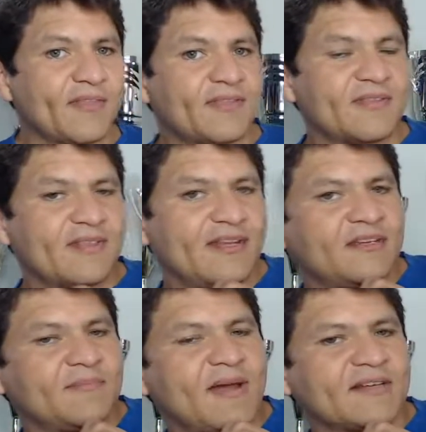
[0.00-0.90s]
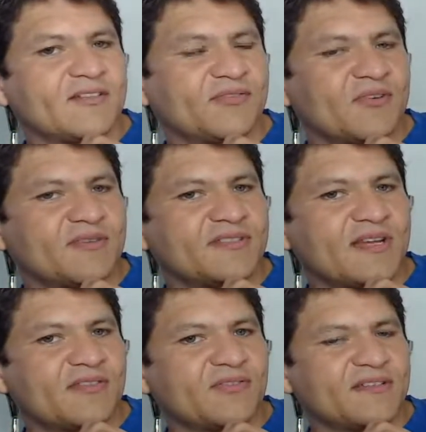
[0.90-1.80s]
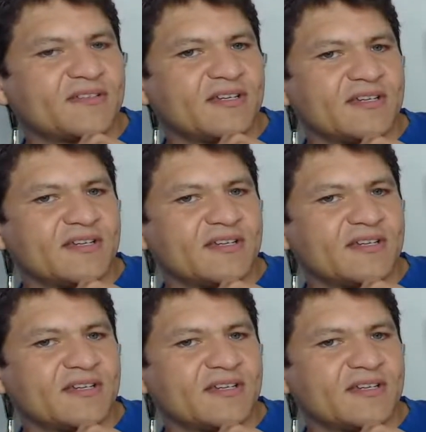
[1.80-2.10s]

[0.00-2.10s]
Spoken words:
leaning back to throw the side thrust kick,